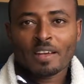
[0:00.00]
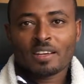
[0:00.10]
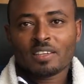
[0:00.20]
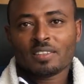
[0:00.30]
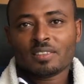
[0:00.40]

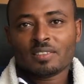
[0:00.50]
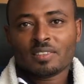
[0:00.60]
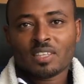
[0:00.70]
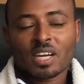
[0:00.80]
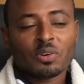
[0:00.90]

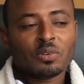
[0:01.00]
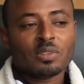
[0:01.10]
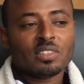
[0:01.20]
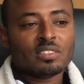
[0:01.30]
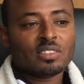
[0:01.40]
I work
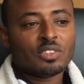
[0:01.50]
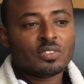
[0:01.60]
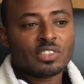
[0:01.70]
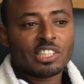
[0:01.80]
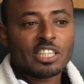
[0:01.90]
with the city of
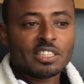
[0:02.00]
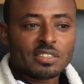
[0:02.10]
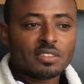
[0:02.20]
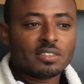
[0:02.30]
Kigali,